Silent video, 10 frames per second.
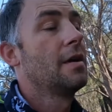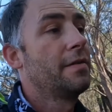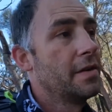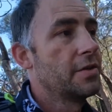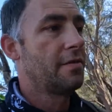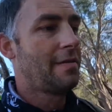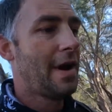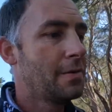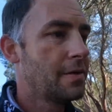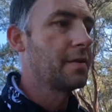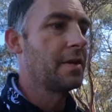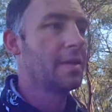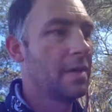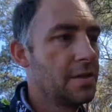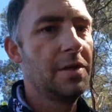I finish the route on the
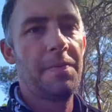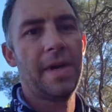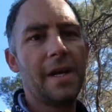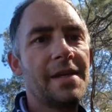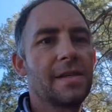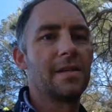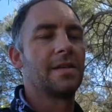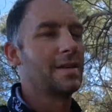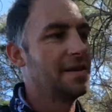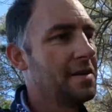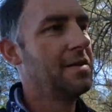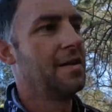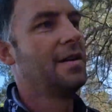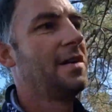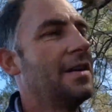GPS, and
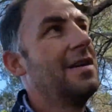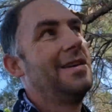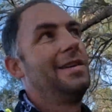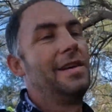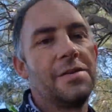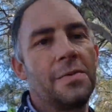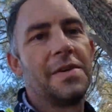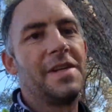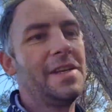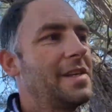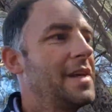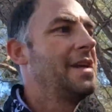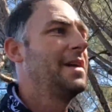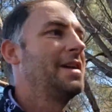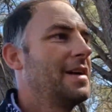it is what it is.
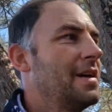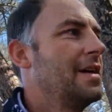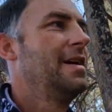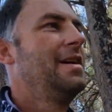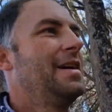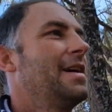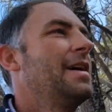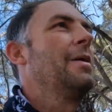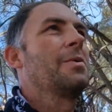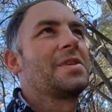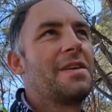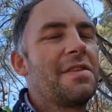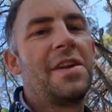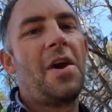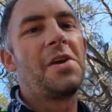It wasn't
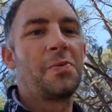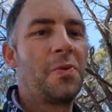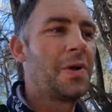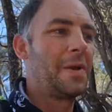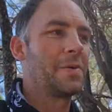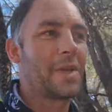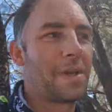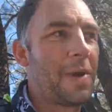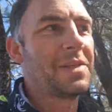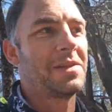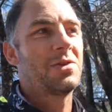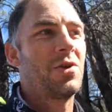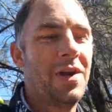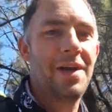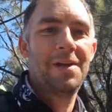even a nice walk, it was like
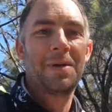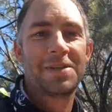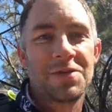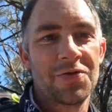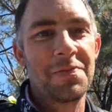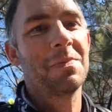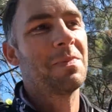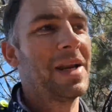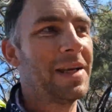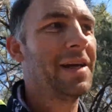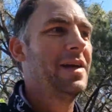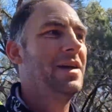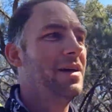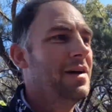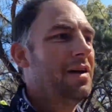past the treatment plant
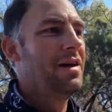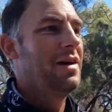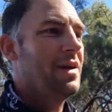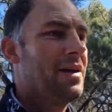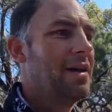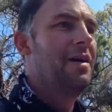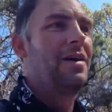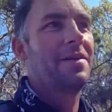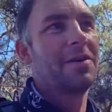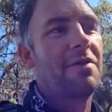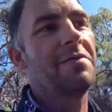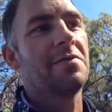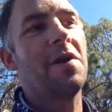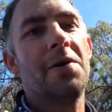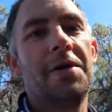on a gravel
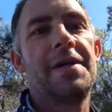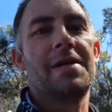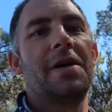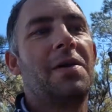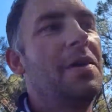road, so